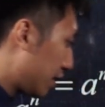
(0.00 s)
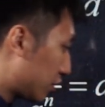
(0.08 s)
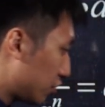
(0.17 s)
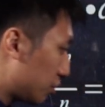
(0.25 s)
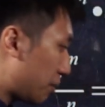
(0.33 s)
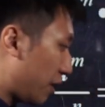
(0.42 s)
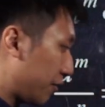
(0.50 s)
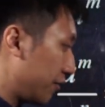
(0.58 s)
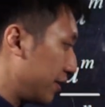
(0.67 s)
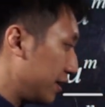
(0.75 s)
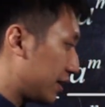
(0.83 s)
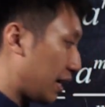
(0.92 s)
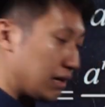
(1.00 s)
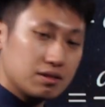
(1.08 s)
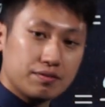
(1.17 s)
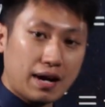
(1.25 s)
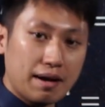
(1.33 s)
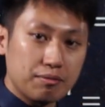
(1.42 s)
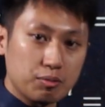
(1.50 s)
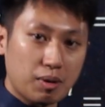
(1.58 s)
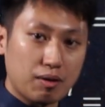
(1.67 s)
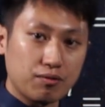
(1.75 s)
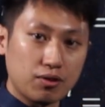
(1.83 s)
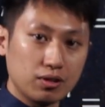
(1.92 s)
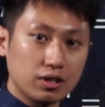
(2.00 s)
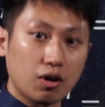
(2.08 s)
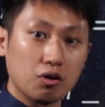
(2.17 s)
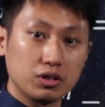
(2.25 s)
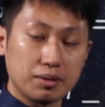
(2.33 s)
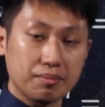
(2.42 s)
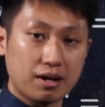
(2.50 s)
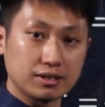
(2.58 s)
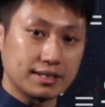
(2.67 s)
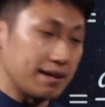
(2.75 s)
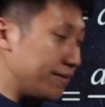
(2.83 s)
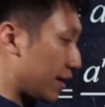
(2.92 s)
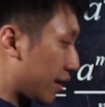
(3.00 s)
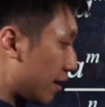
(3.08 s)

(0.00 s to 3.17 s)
2 to the power 3 times 5 to the power 4, the whole thing power 7.